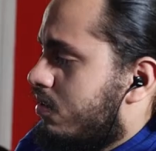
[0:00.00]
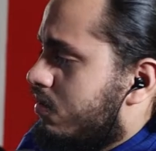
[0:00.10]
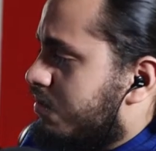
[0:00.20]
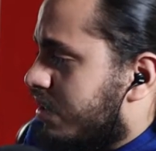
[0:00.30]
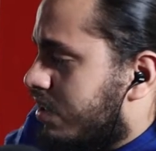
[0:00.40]

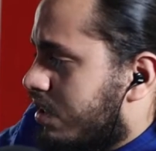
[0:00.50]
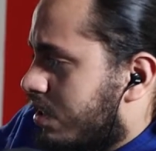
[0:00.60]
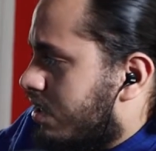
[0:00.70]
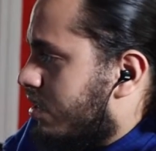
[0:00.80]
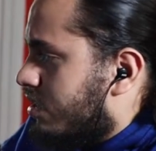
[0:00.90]
Oh my
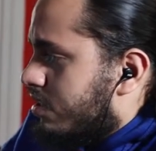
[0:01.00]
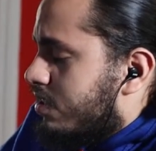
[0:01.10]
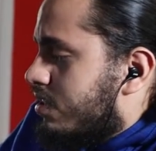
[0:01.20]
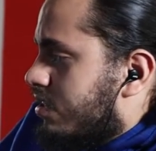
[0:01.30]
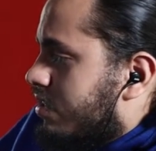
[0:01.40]
god.
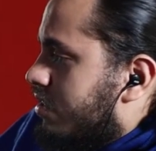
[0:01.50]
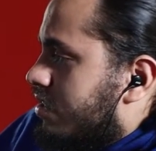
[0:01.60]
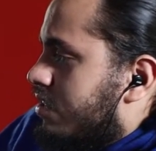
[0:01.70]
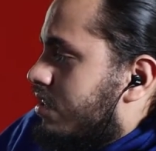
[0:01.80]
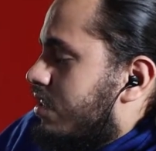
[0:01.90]

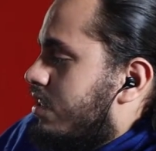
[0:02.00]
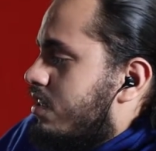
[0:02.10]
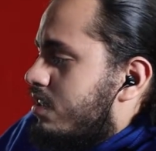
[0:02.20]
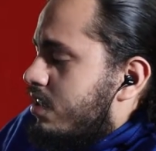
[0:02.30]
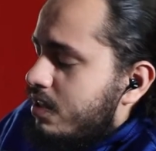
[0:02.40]
And then
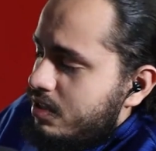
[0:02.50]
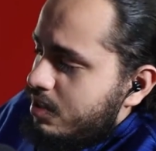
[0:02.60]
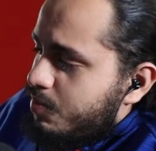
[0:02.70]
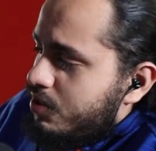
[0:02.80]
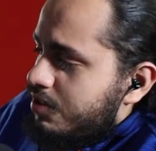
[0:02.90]
look, the
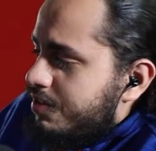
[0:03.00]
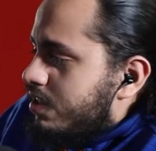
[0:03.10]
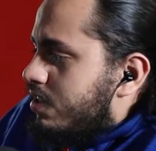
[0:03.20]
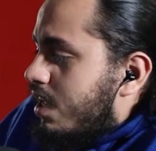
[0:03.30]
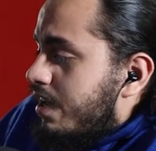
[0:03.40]
innocent person
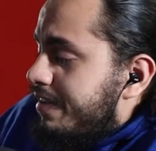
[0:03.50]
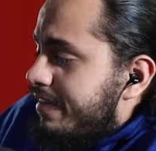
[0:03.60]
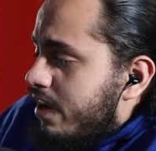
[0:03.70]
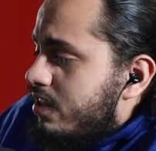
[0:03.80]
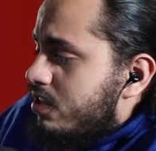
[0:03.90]
right there that had
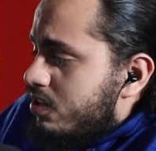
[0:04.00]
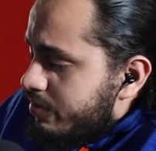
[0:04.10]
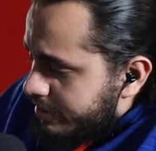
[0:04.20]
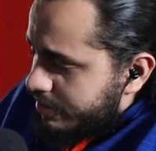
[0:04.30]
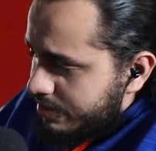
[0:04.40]
nothing to
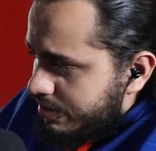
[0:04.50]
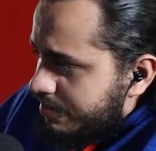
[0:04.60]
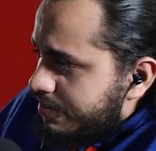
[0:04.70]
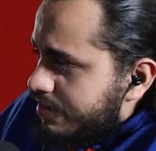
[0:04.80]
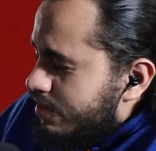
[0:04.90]
do with this.
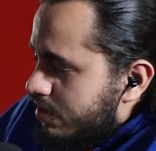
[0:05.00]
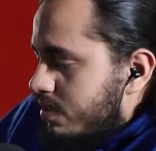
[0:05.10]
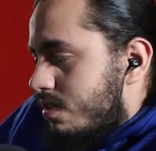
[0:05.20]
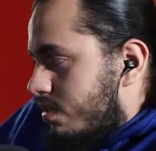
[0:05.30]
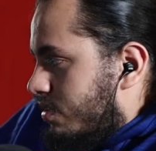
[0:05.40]

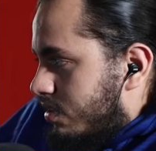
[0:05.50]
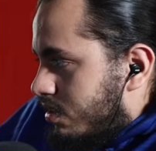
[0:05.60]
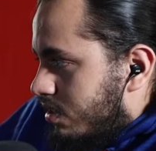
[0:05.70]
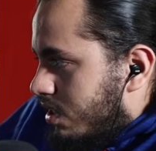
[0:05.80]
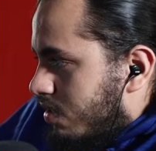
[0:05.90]

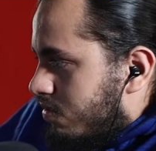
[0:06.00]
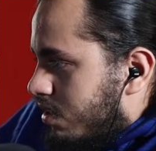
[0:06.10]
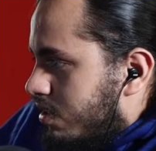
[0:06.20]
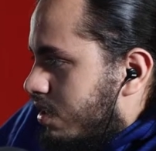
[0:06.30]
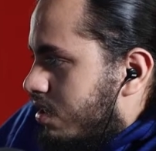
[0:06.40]
Look how
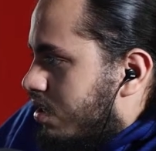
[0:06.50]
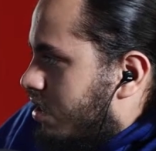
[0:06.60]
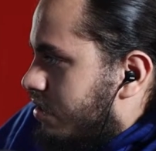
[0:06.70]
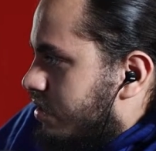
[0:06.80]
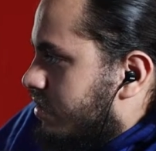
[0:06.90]
done their
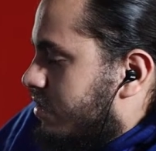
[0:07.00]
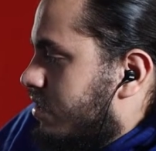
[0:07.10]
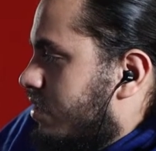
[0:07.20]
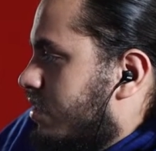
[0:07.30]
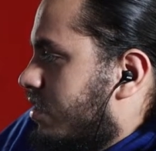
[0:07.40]
car is.